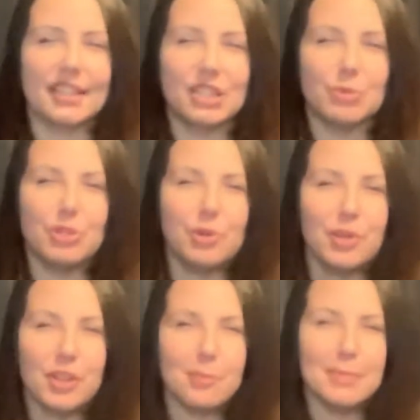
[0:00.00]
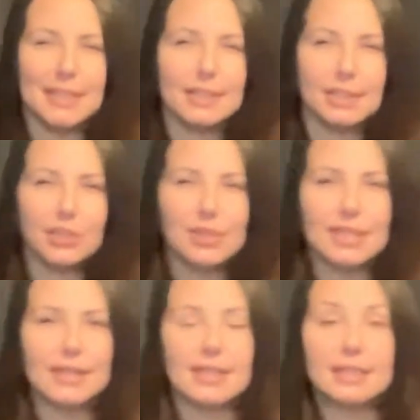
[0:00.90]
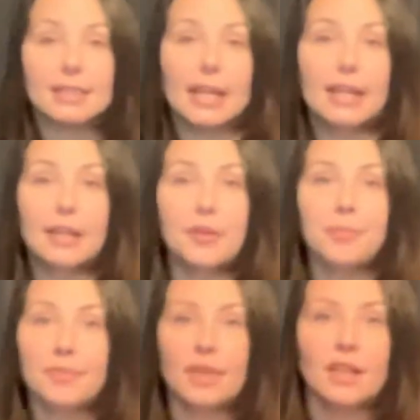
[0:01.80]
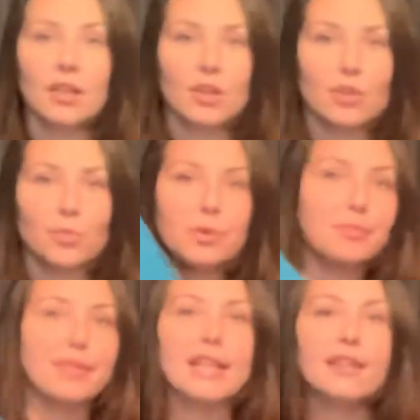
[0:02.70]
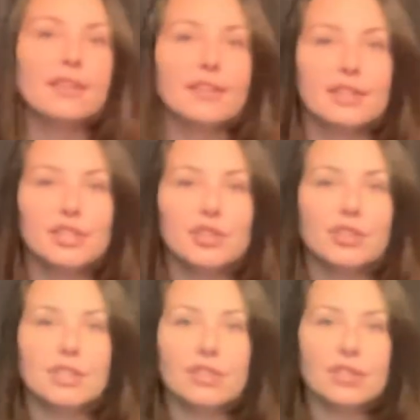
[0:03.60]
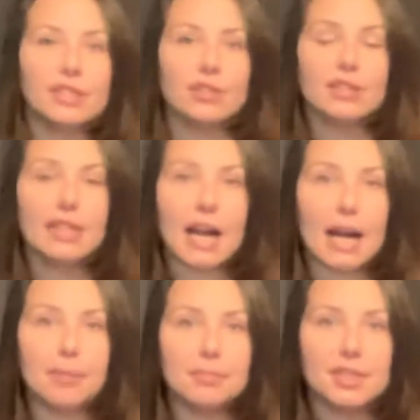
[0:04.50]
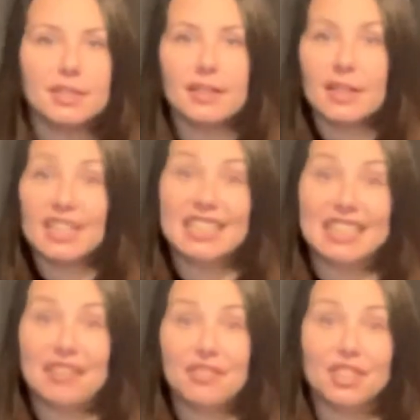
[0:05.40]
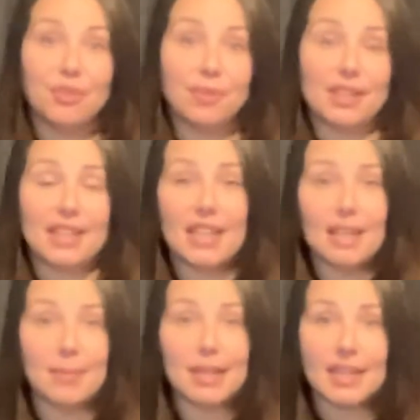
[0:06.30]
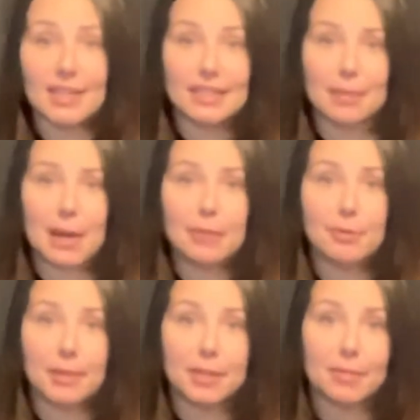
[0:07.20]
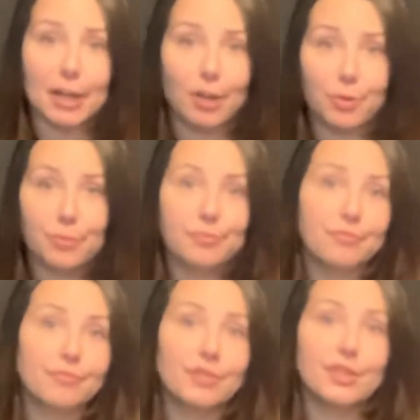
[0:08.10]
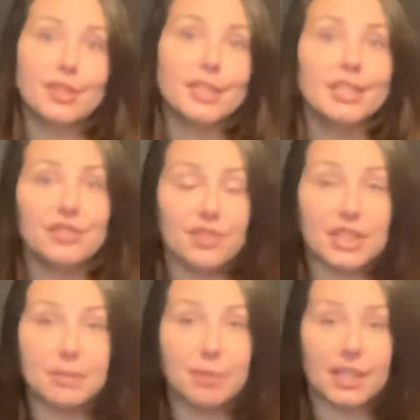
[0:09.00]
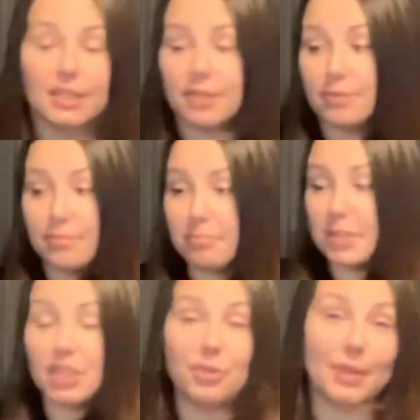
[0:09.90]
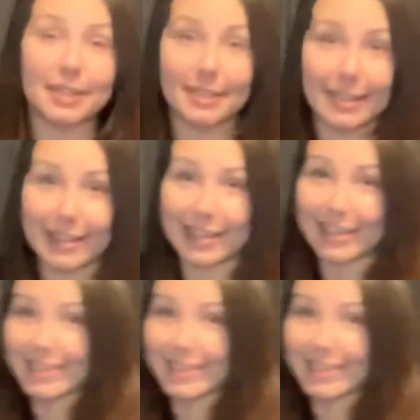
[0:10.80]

So when you go to the bins and you see things like windbreakers or little silk tops, it's definitely worth getting because I probably paid about 30 cents for this because it barely weighs anything.